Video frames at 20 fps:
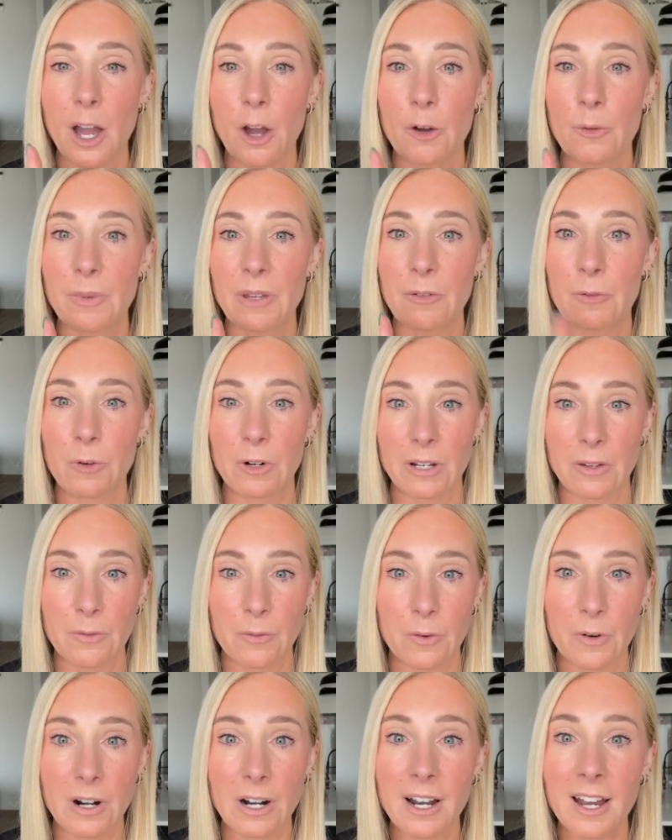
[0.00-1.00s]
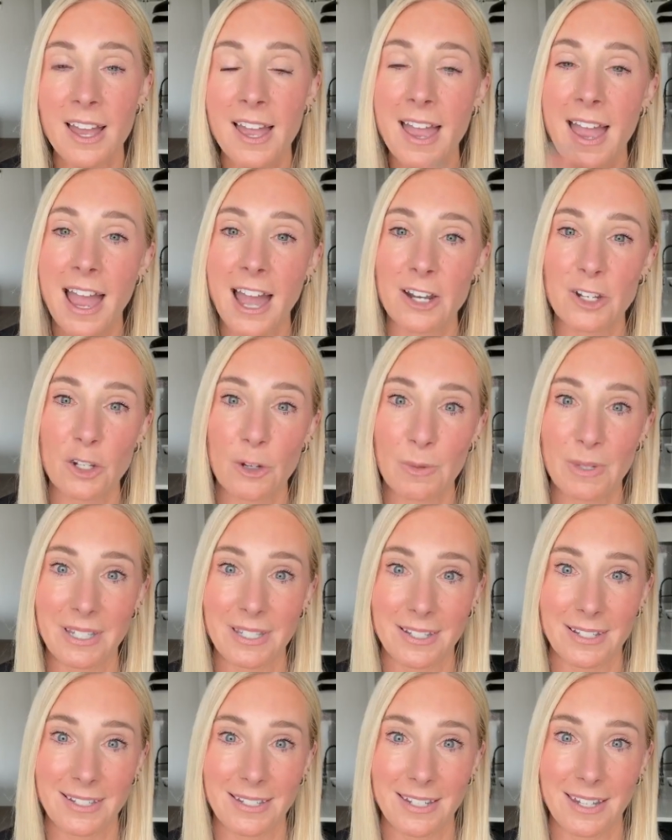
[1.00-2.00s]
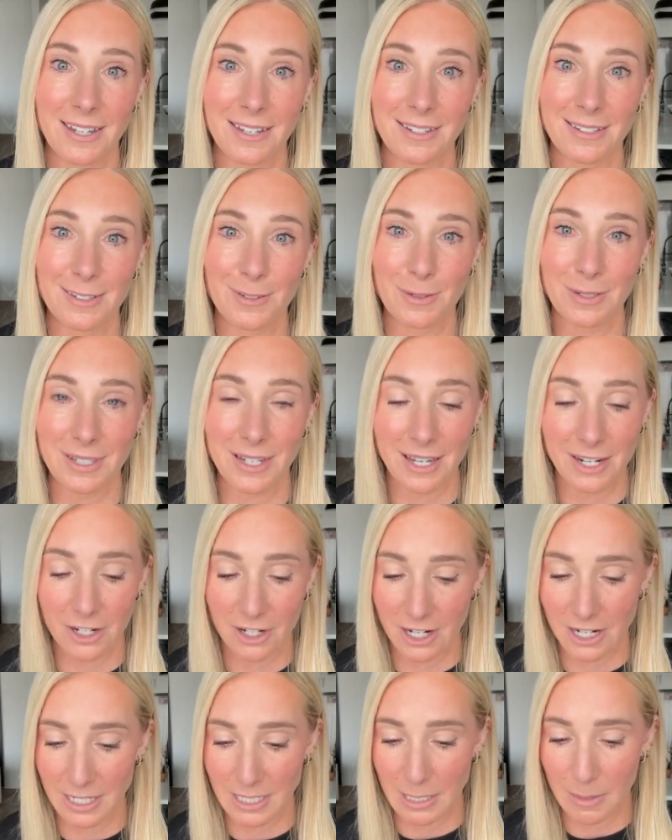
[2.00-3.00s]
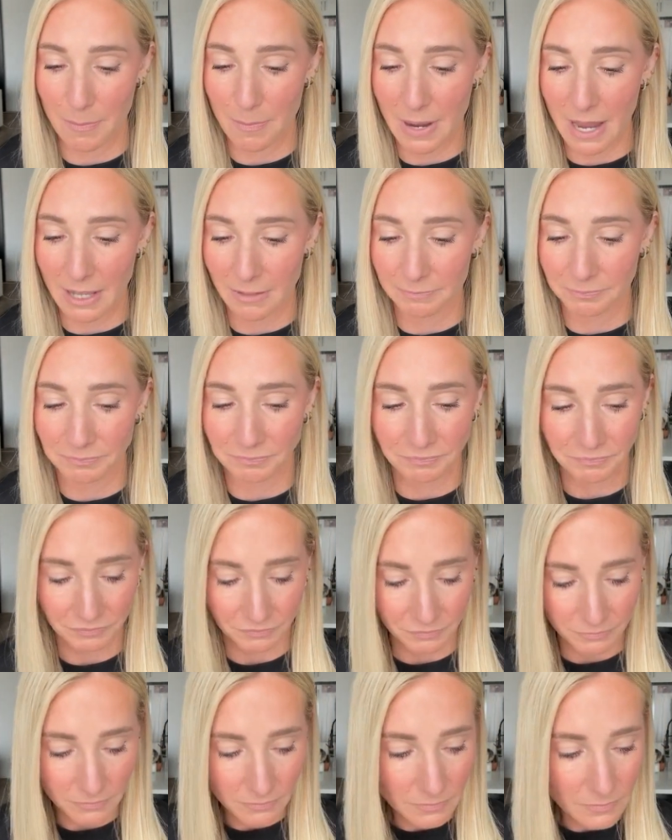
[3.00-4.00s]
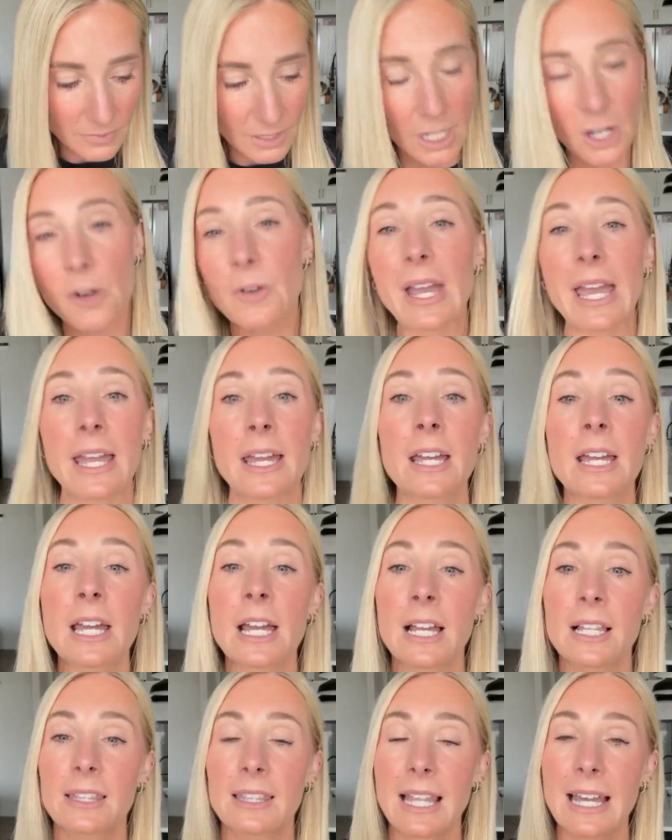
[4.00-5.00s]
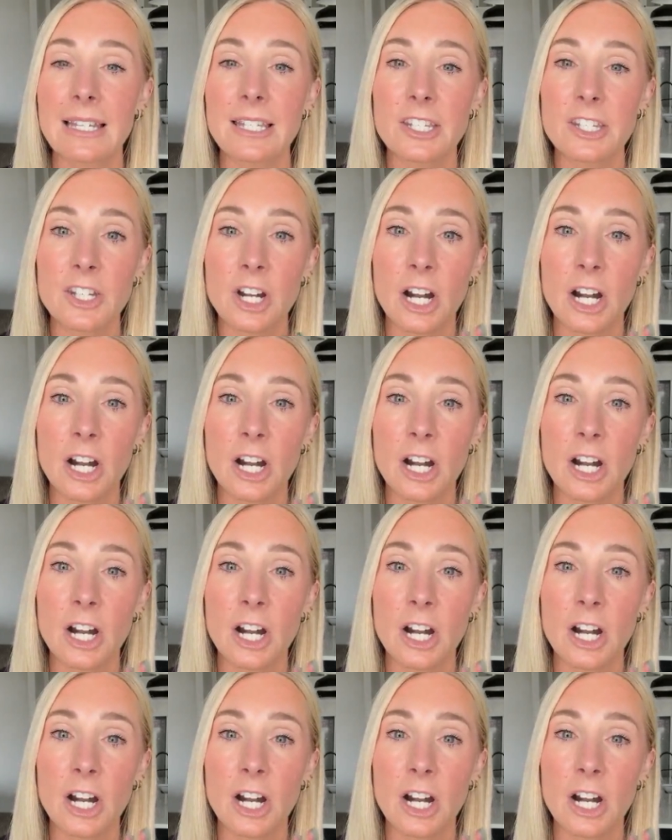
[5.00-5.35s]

I'll be 44 and she'll be 16. So it's kind of crazy, but okay, let's